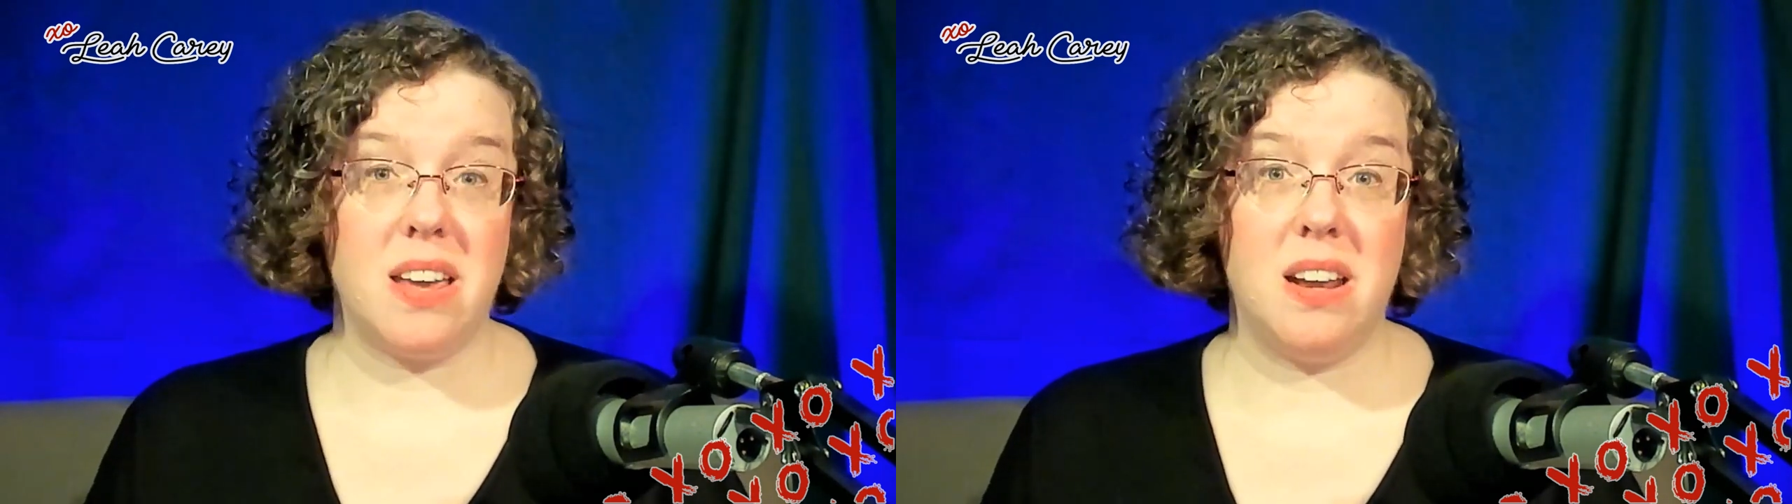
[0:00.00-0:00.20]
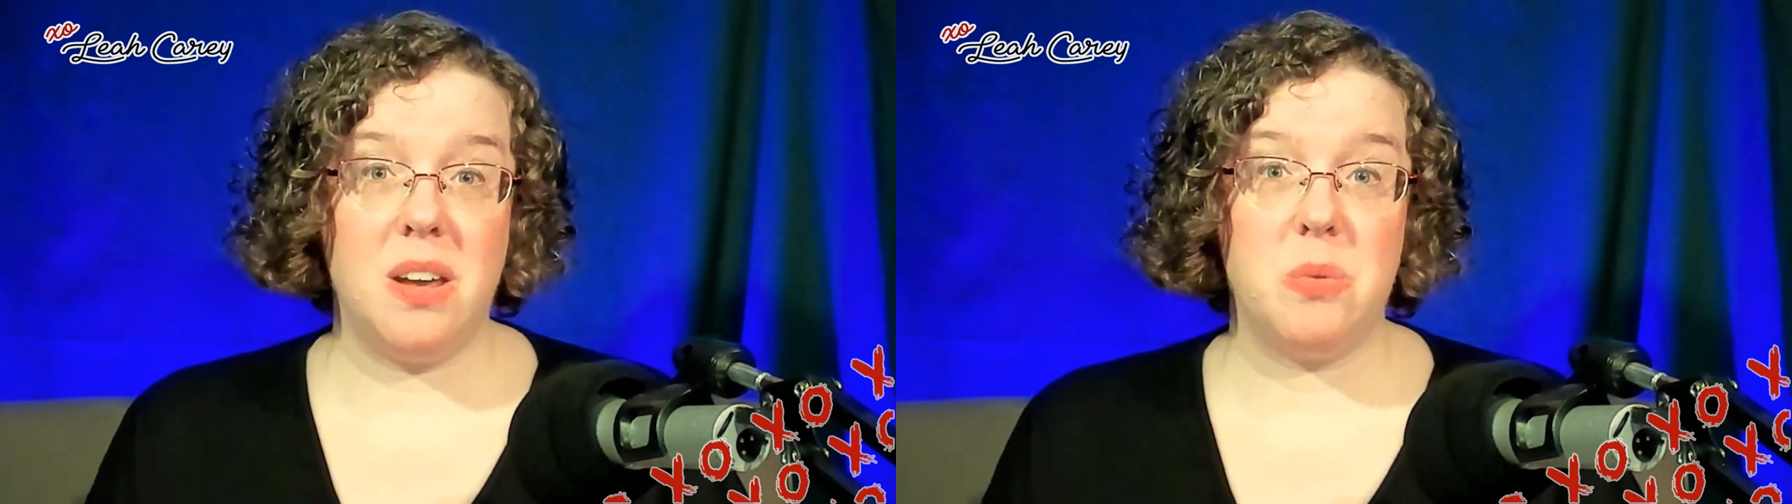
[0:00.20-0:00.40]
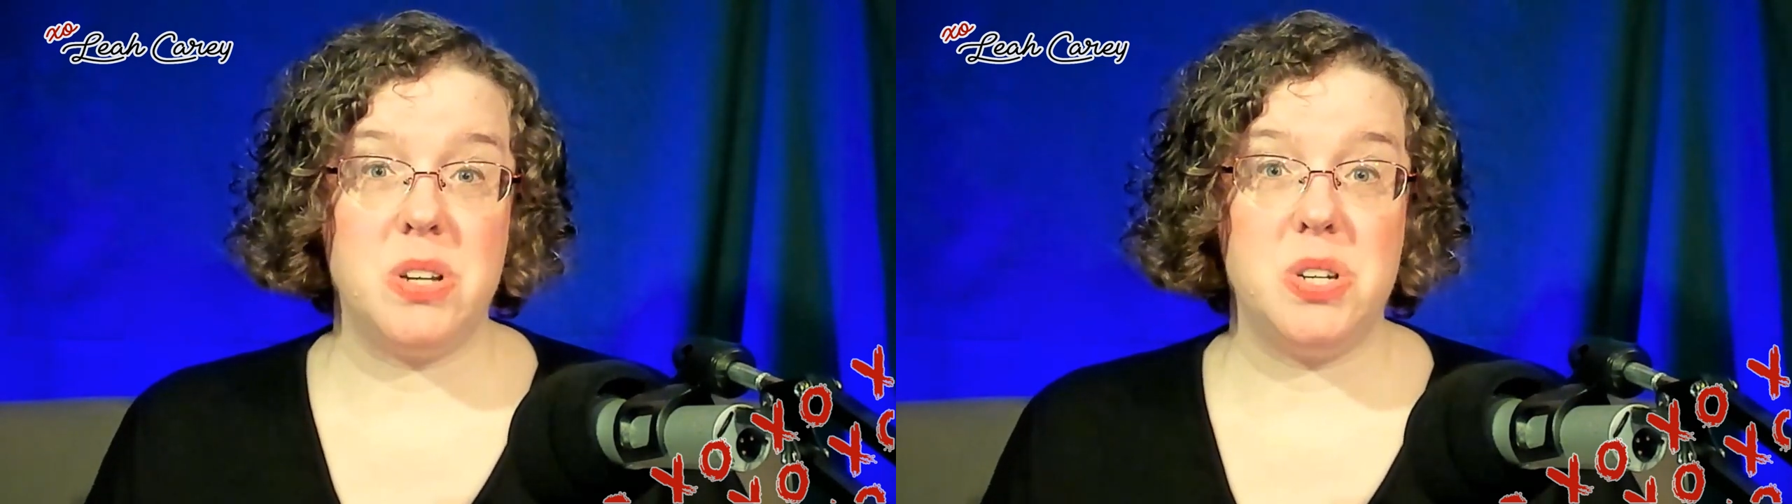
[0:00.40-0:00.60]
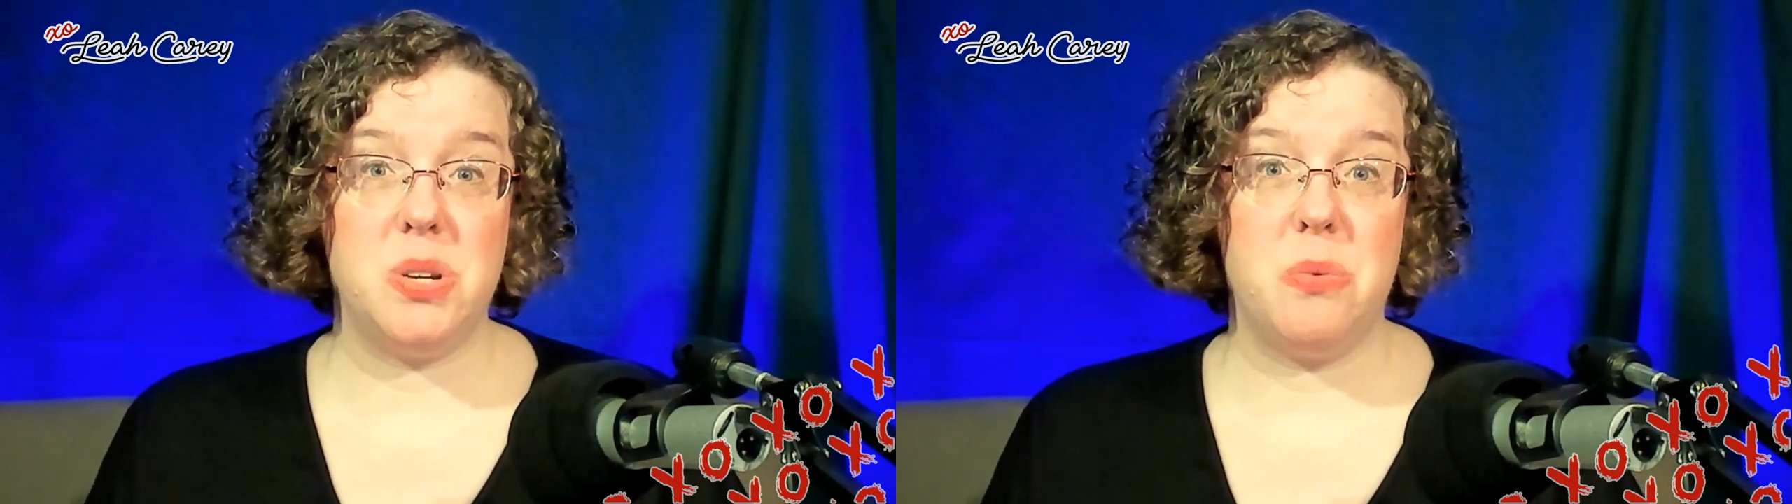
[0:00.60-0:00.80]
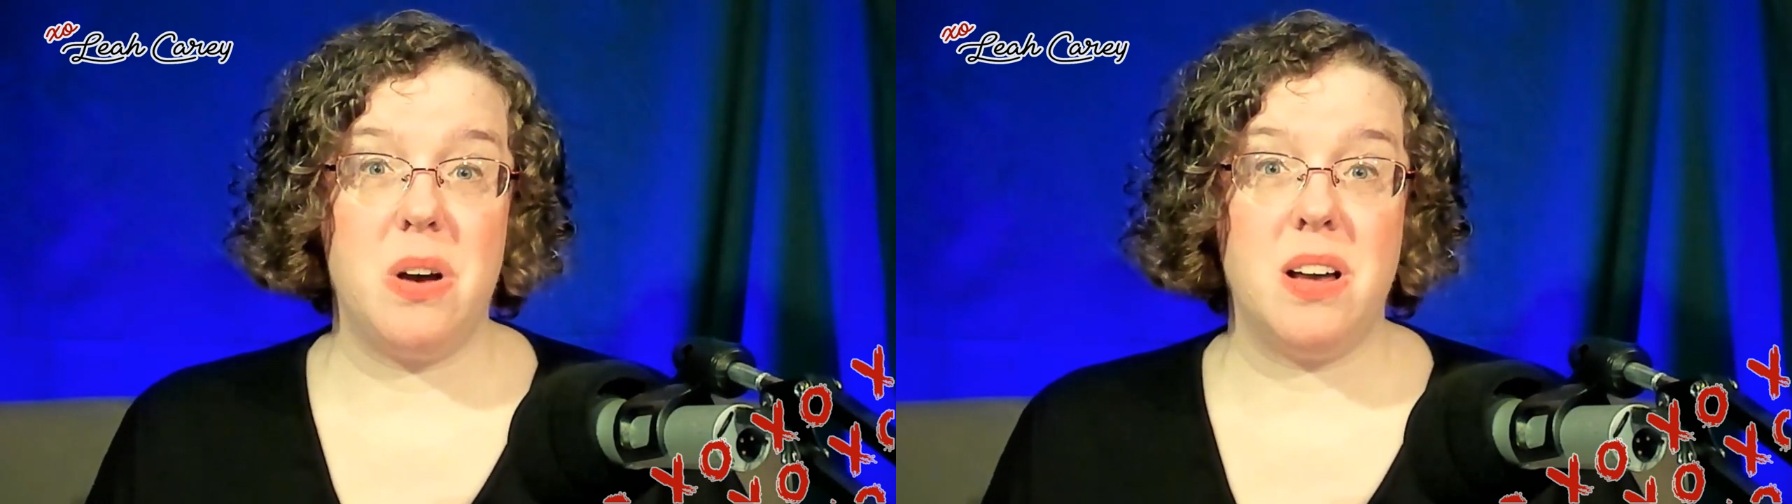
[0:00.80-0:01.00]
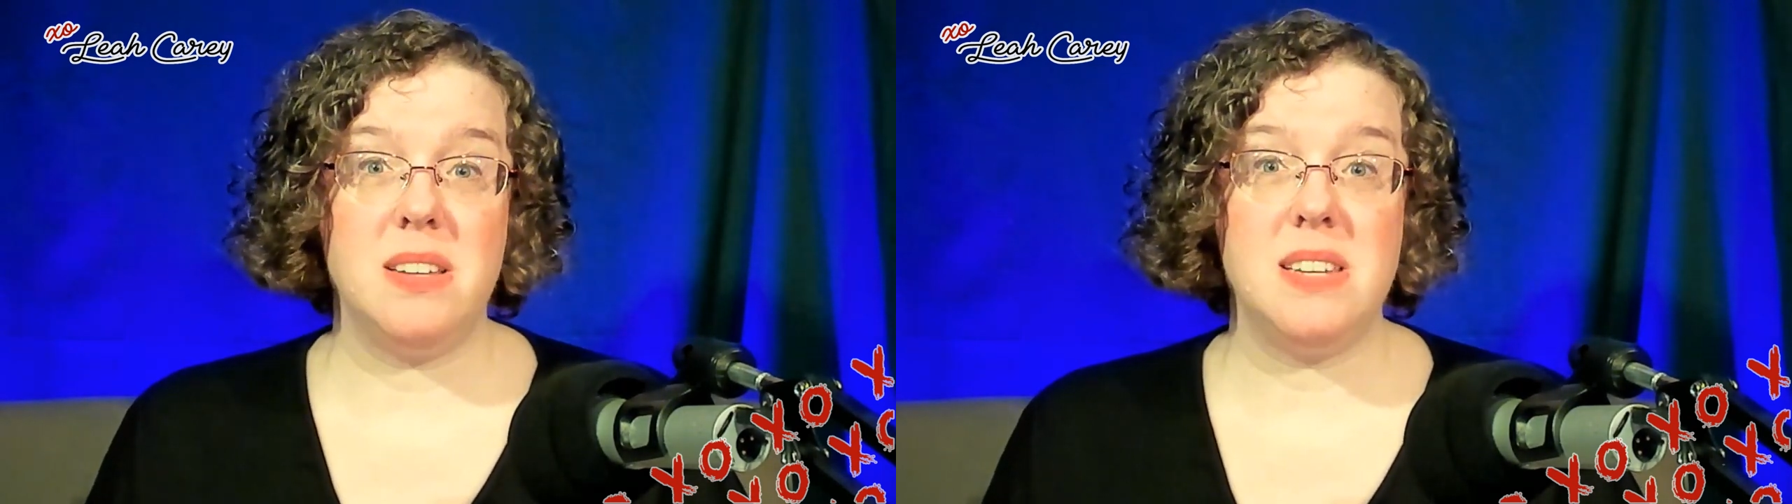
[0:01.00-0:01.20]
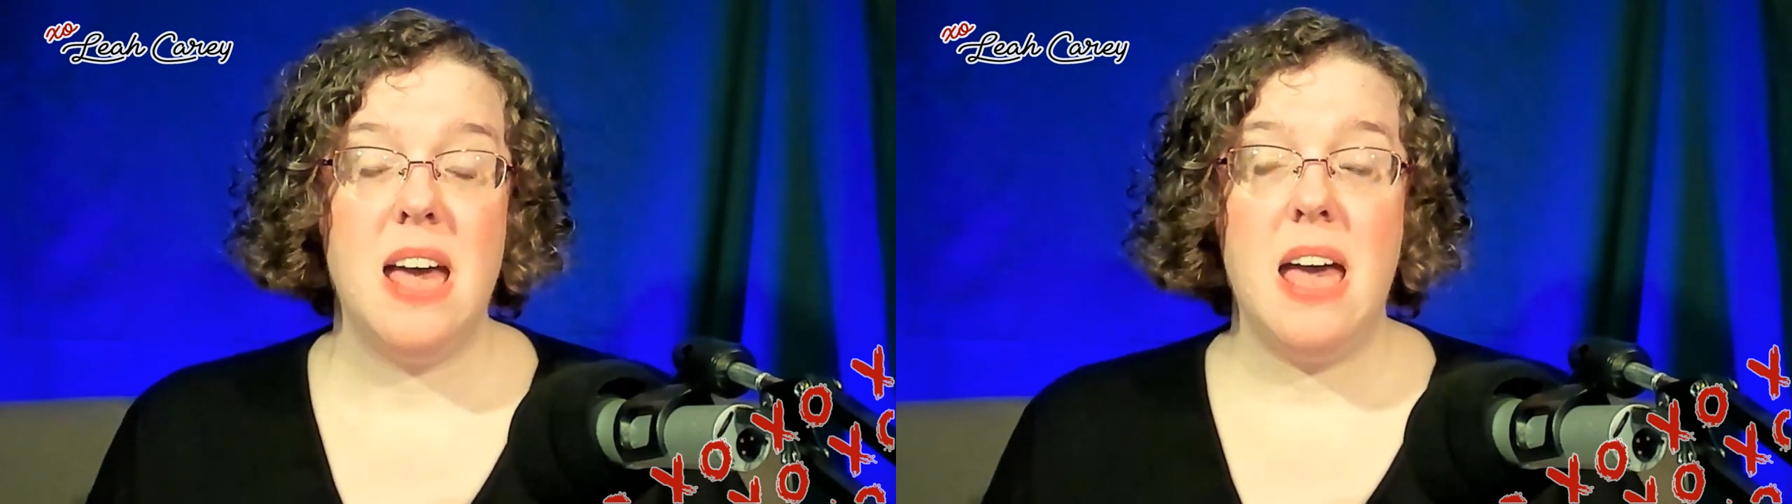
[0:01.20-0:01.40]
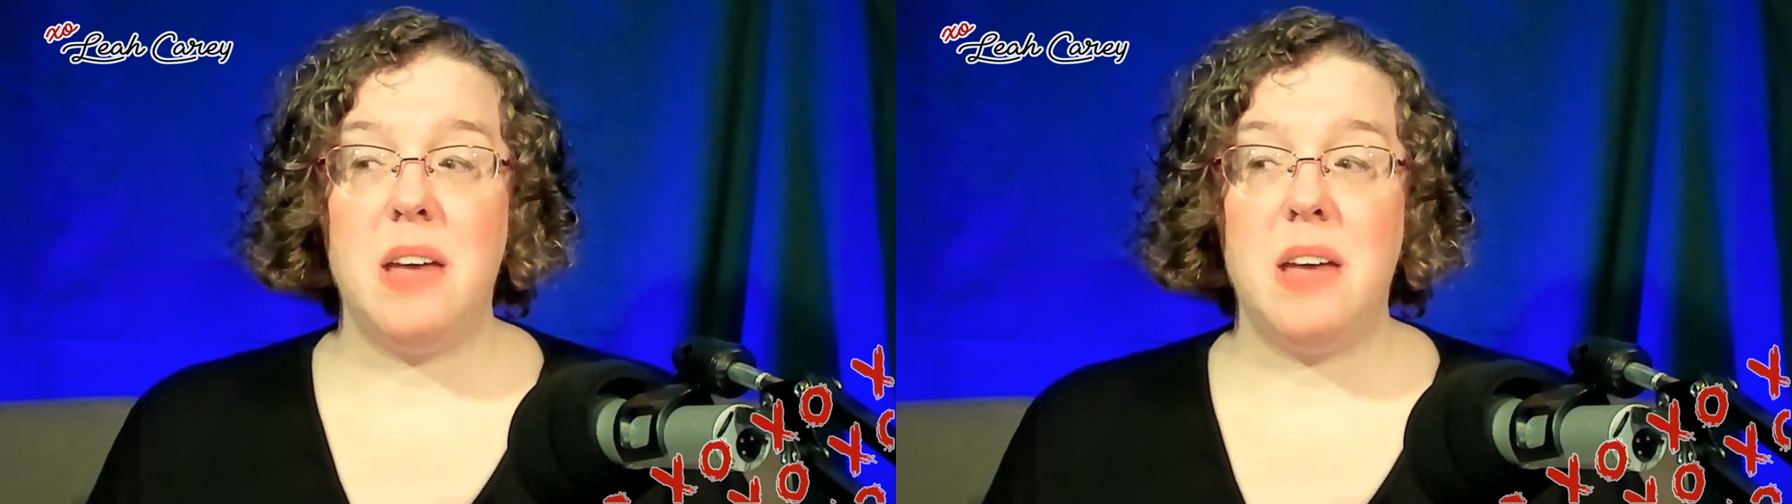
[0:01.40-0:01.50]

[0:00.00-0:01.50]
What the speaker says: getting what you want,